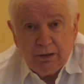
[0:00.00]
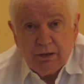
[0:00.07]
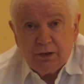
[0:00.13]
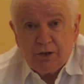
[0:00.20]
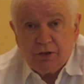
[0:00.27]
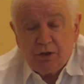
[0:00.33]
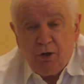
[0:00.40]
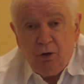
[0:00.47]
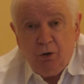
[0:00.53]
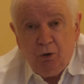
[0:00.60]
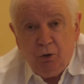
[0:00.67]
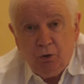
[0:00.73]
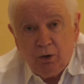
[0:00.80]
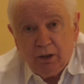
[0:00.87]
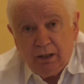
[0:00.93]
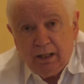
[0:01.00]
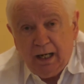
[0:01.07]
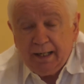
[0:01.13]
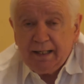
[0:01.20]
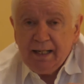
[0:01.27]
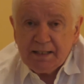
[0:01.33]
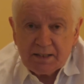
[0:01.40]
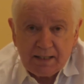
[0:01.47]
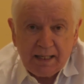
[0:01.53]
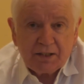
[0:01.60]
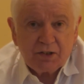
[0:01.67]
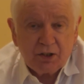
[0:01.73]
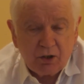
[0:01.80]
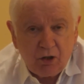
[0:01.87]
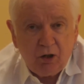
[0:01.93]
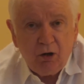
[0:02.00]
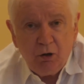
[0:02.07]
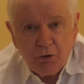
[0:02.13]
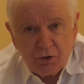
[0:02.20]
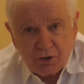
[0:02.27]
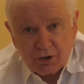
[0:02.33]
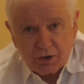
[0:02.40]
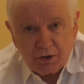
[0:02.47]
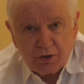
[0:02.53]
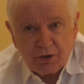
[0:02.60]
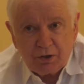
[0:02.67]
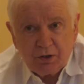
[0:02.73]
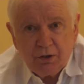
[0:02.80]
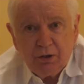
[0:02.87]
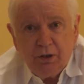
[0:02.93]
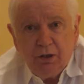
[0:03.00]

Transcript: So I guess that's the closest